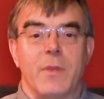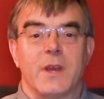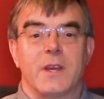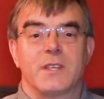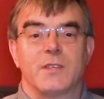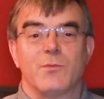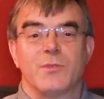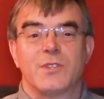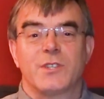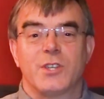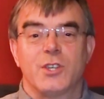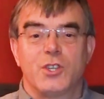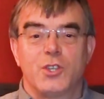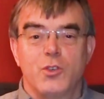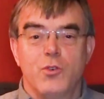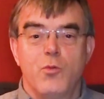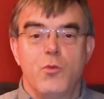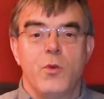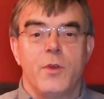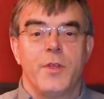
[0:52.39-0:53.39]
because it was to
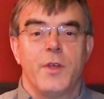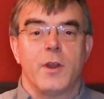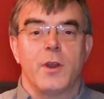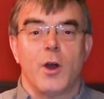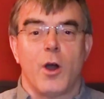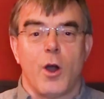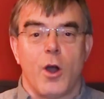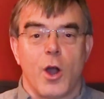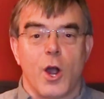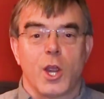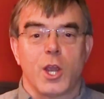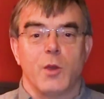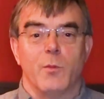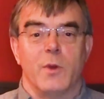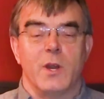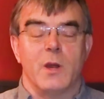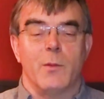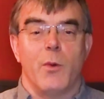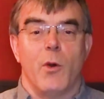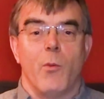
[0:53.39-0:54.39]
do with an
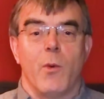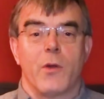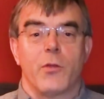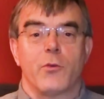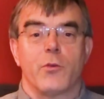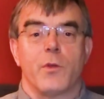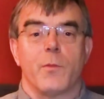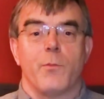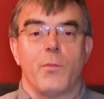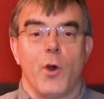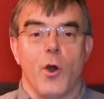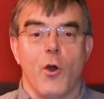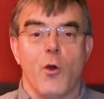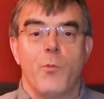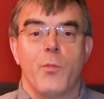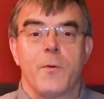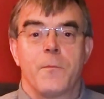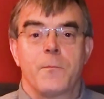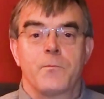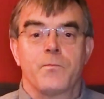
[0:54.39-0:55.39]
argument about whether the
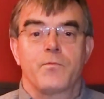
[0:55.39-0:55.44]
Pope